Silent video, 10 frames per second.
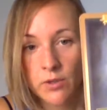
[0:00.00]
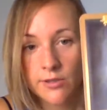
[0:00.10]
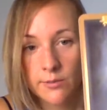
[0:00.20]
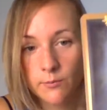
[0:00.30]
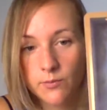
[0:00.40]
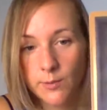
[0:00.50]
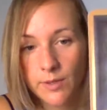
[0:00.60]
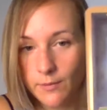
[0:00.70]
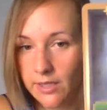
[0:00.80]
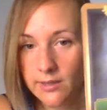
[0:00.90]
to
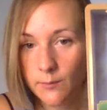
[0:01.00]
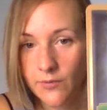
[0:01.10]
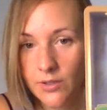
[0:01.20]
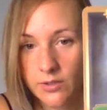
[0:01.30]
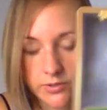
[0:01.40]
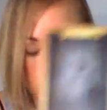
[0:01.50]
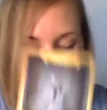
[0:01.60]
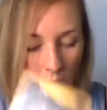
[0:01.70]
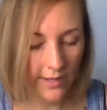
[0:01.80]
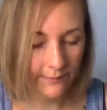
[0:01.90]
somebody making them feel a
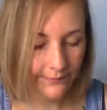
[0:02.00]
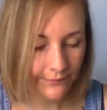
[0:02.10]
certain way.